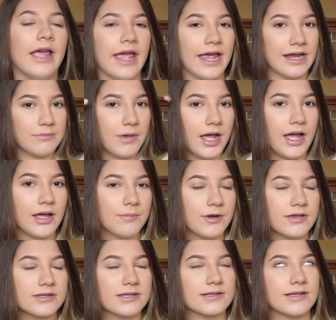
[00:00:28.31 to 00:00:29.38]
And my
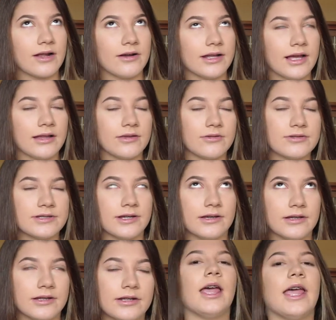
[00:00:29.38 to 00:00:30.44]
eyebrows because I already got those done.